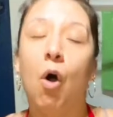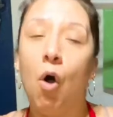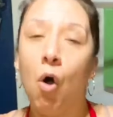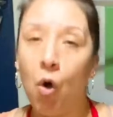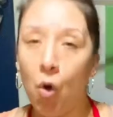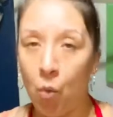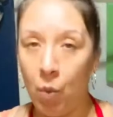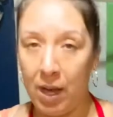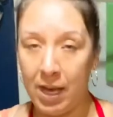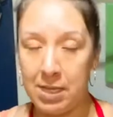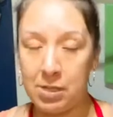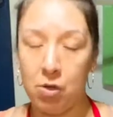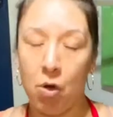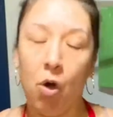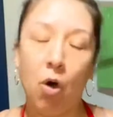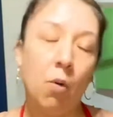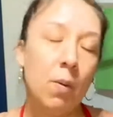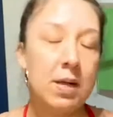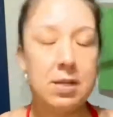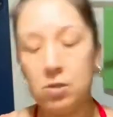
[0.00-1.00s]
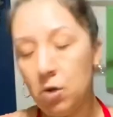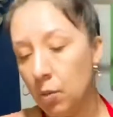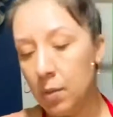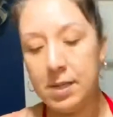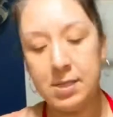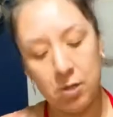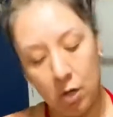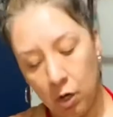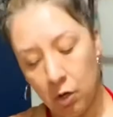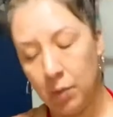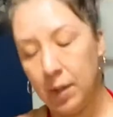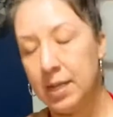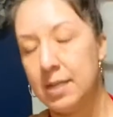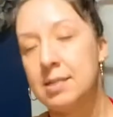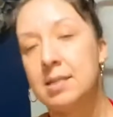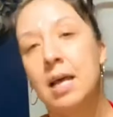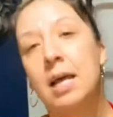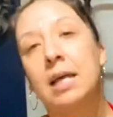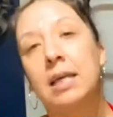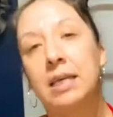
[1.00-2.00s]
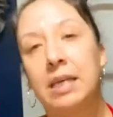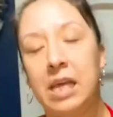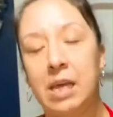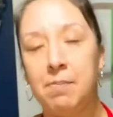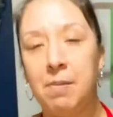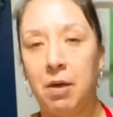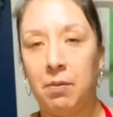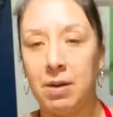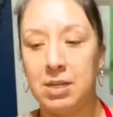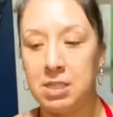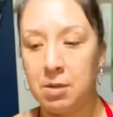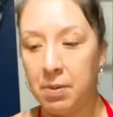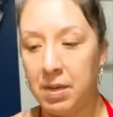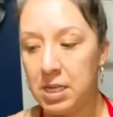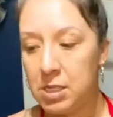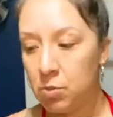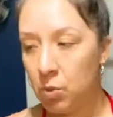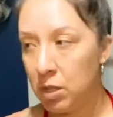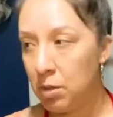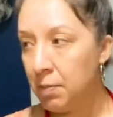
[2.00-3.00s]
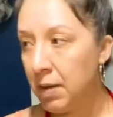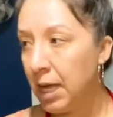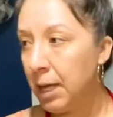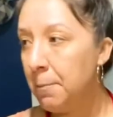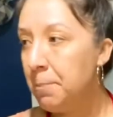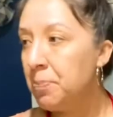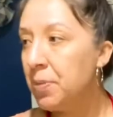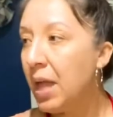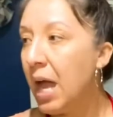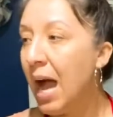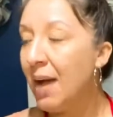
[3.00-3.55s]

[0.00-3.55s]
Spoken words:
always, always, always, always keep my recipes with me.